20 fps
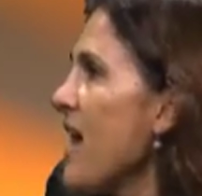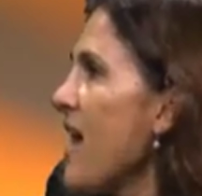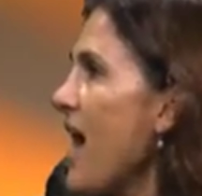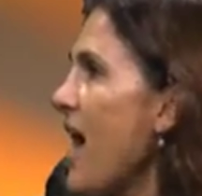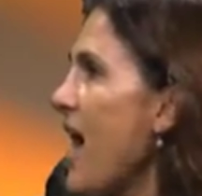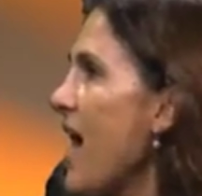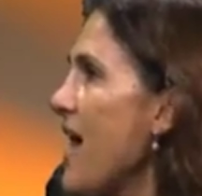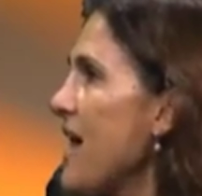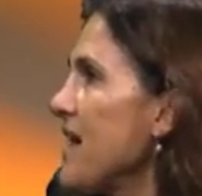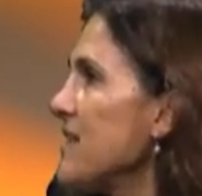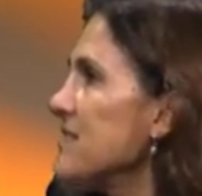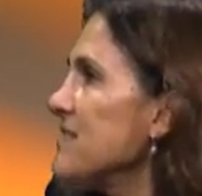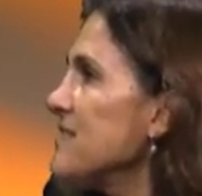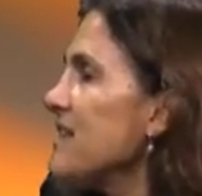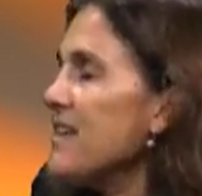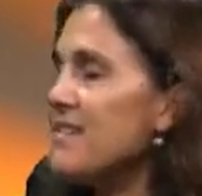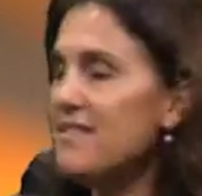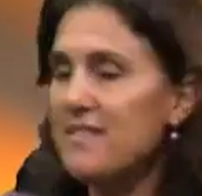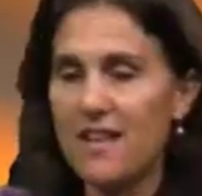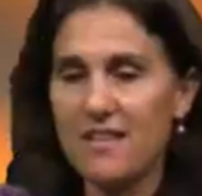And
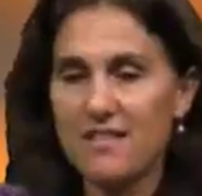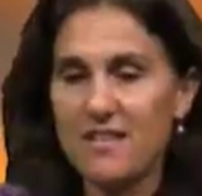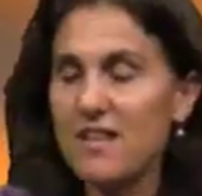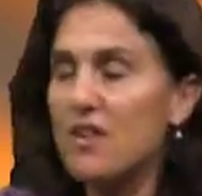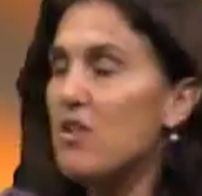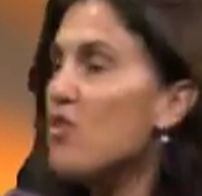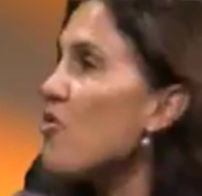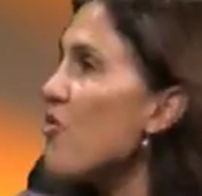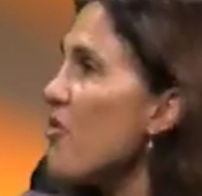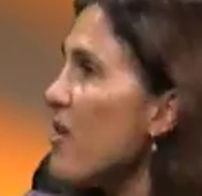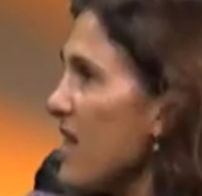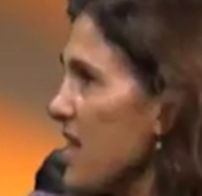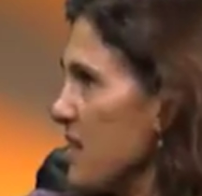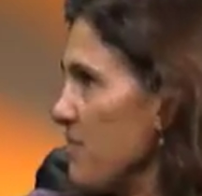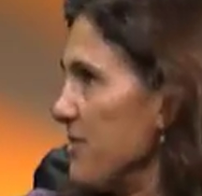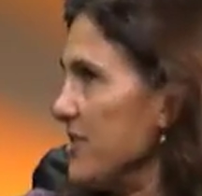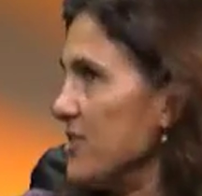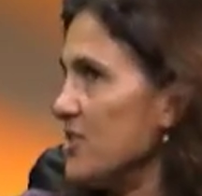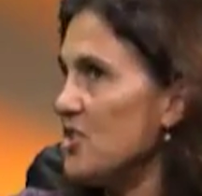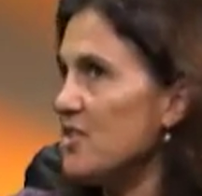it's
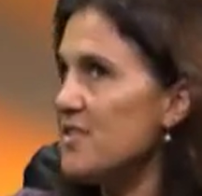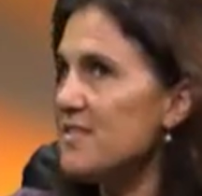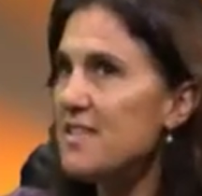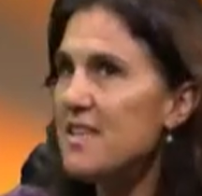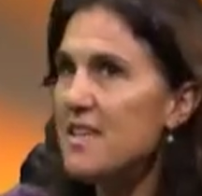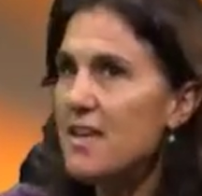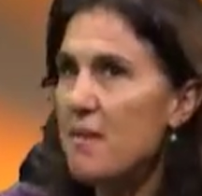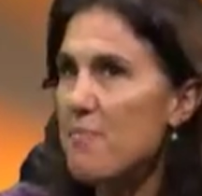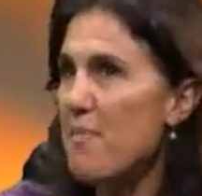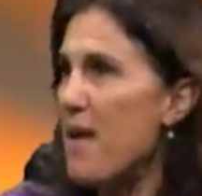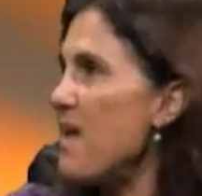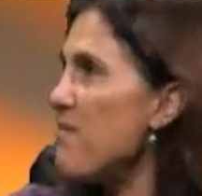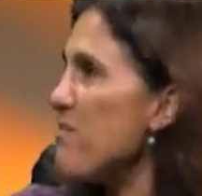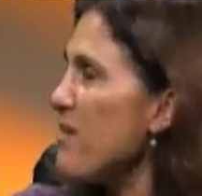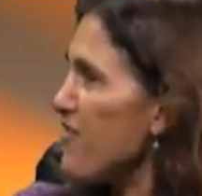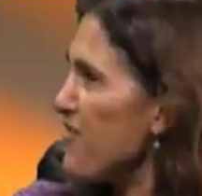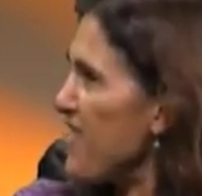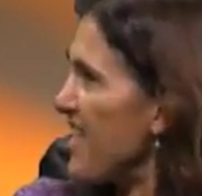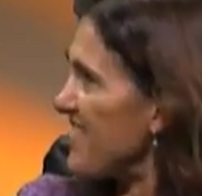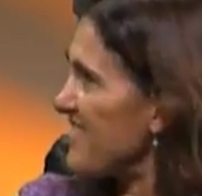incredible to see a baby
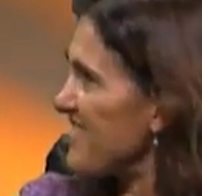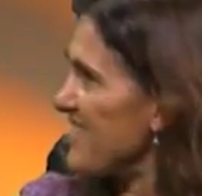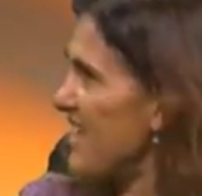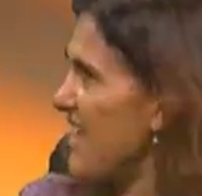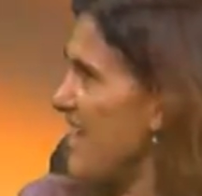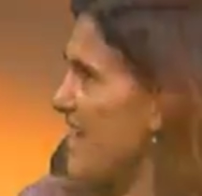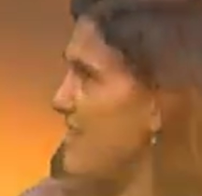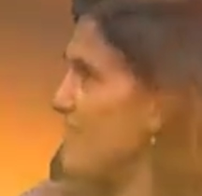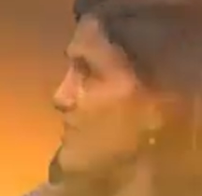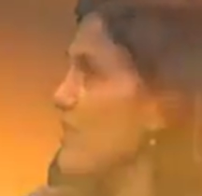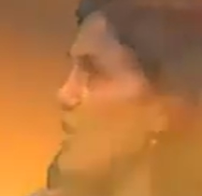of that size